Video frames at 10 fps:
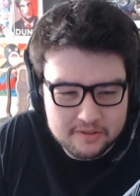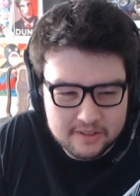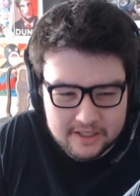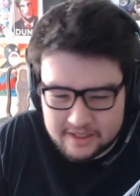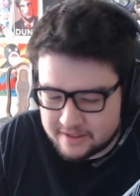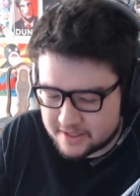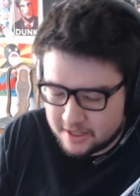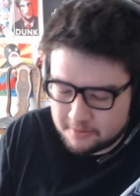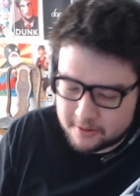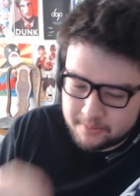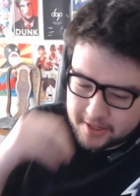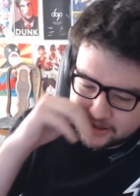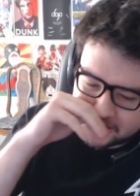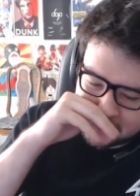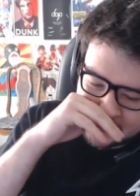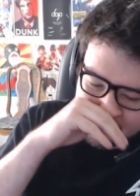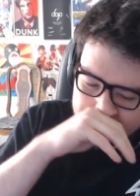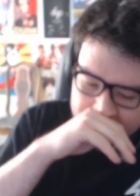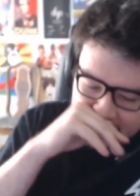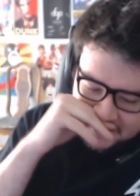like, stomach medicine.
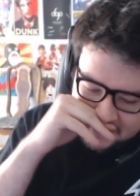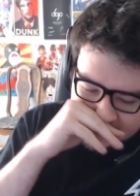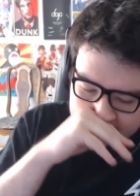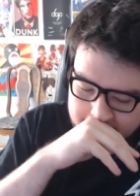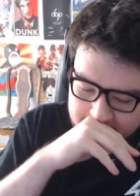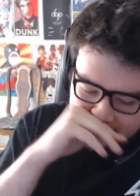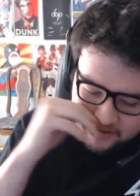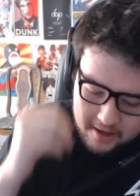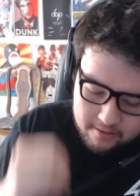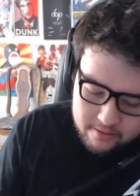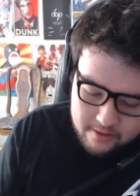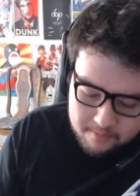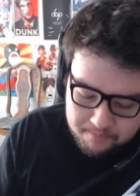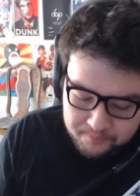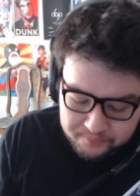And he gave me, like, 5 of them.